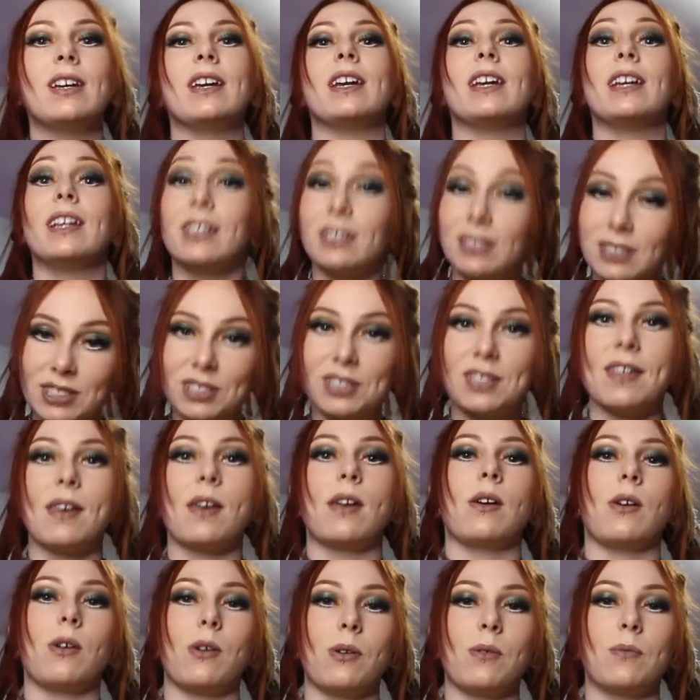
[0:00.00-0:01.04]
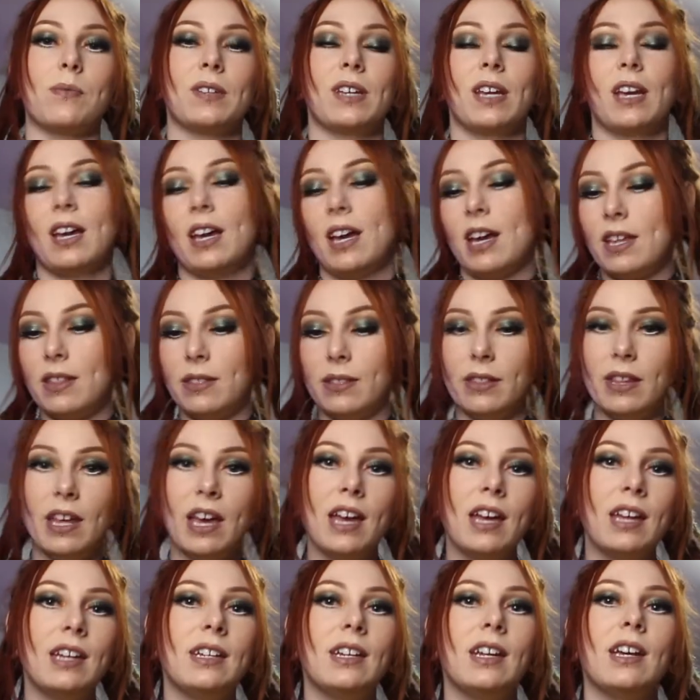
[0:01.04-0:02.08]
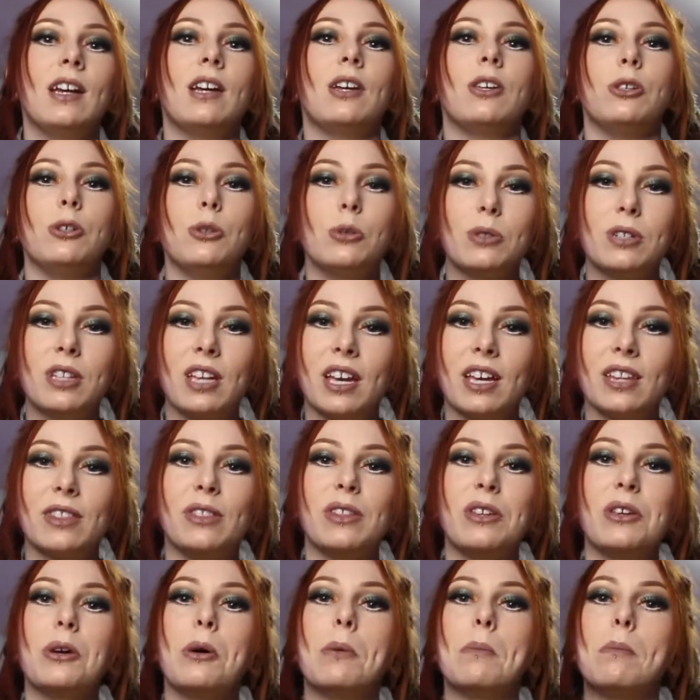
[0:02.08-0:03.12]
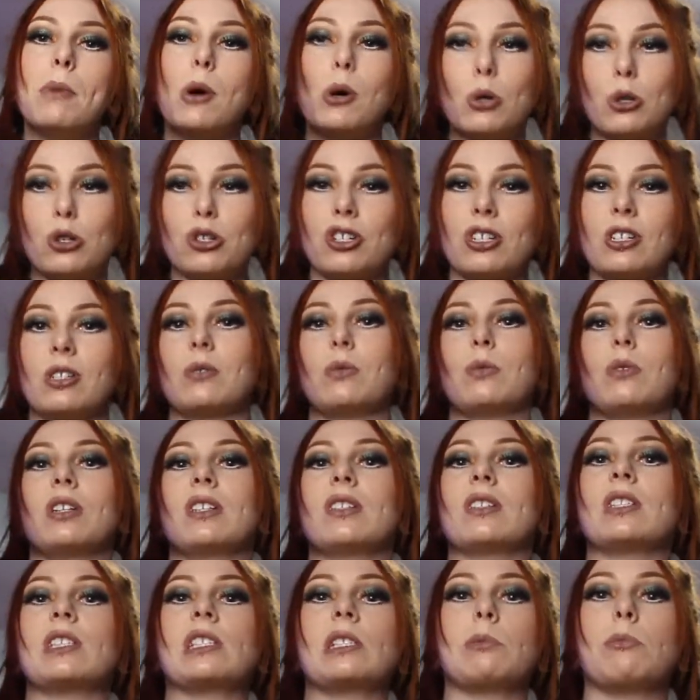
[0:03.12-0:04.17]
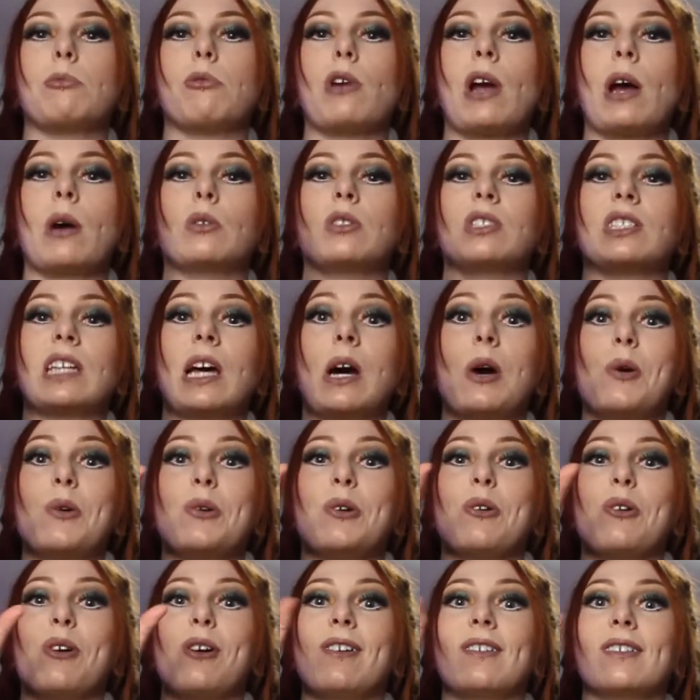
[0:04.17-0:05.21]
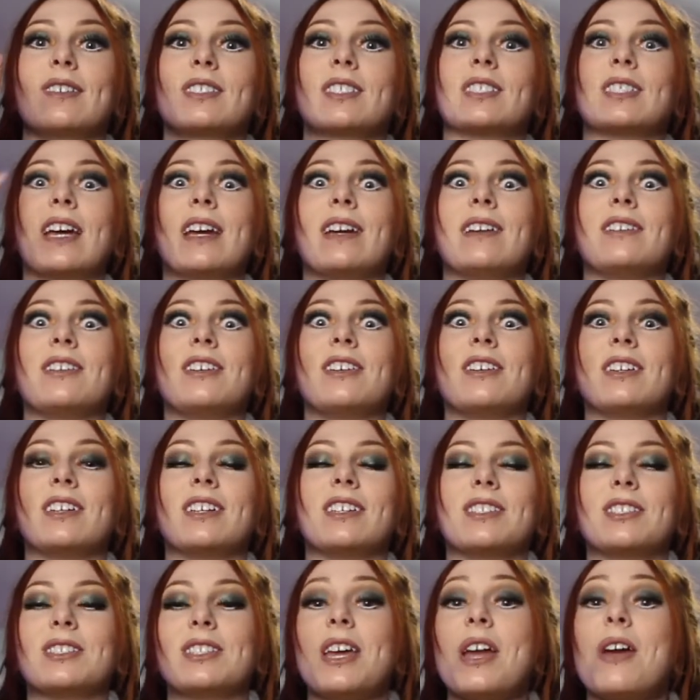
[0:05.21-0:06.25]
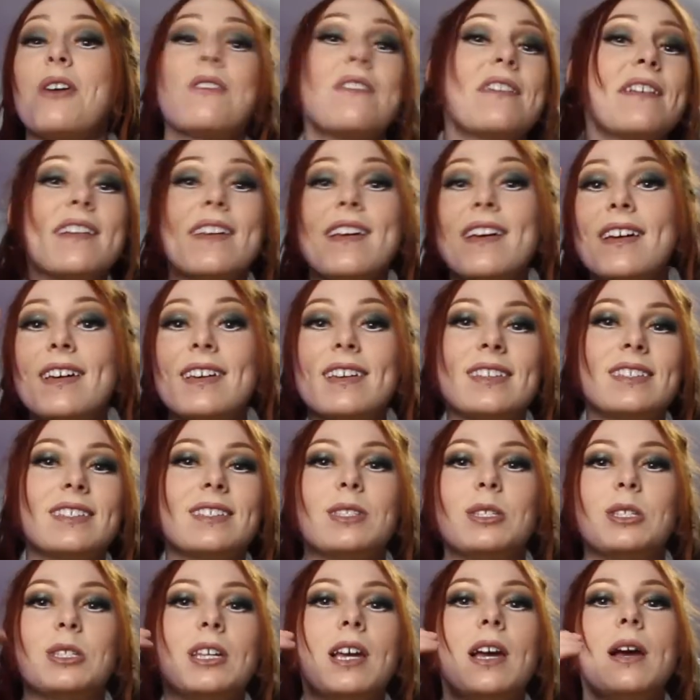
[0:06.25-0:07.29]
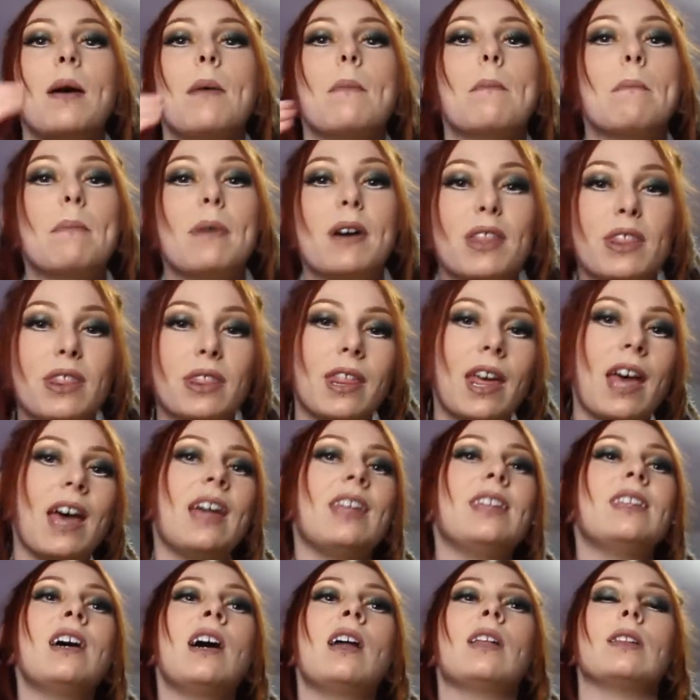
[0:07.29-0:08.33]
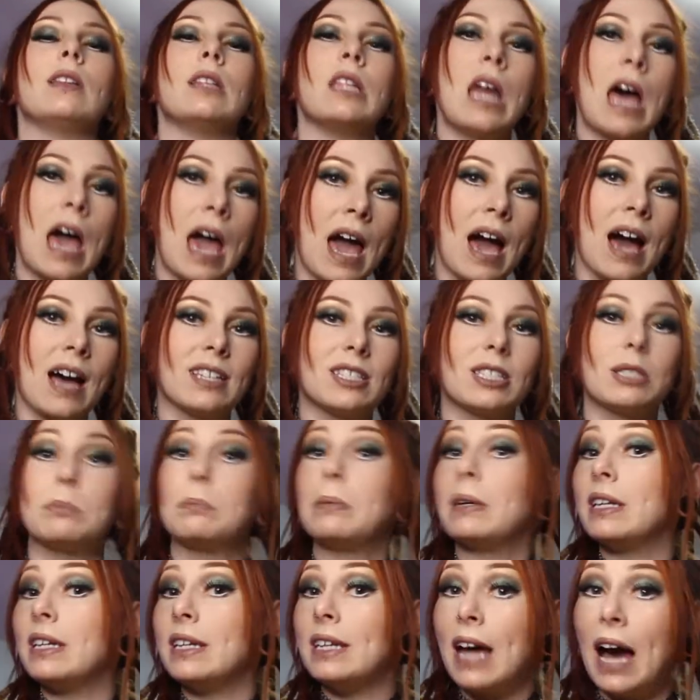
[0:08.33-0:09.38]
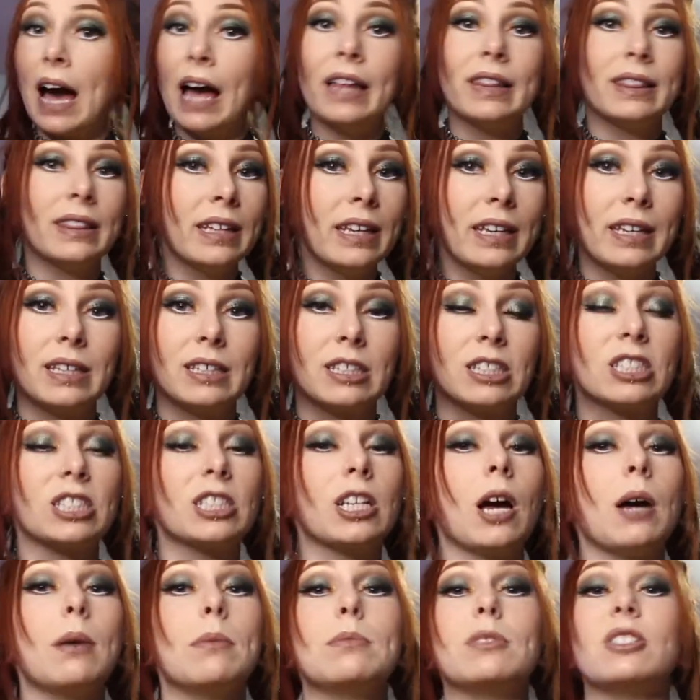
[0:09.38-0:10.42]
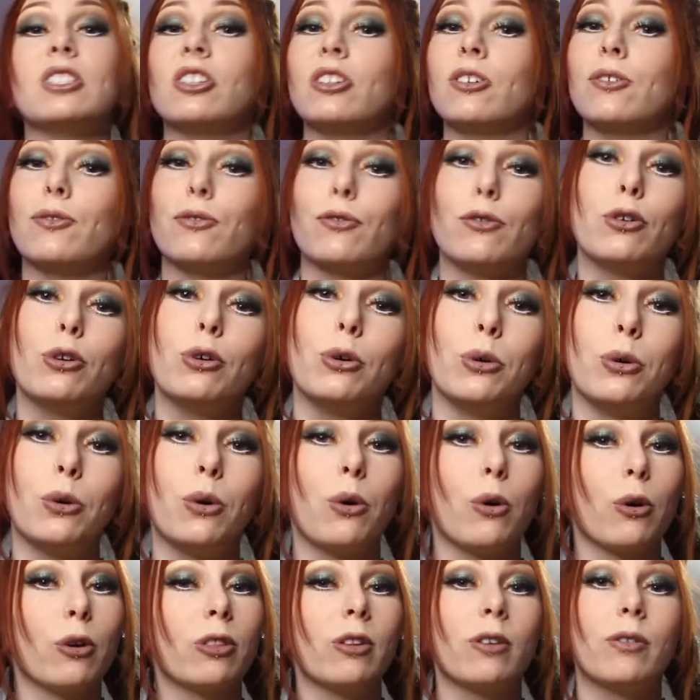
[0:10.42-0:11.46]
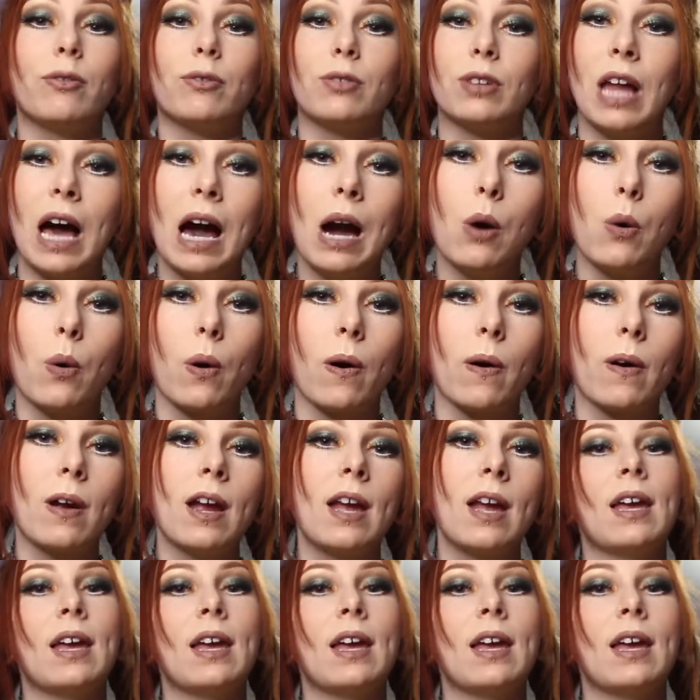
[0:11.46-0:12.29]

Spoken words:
It's there. And then you get the emotion. When it sprouts out, you're all excited because there it is. But then last but not least comes the fruit or the flower.